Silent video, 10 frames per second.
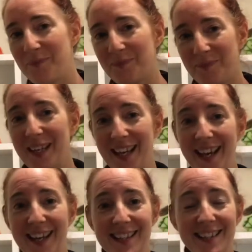It
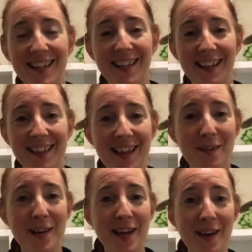has. There
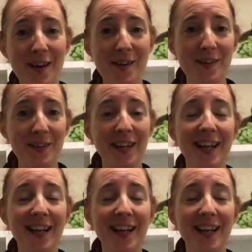we go.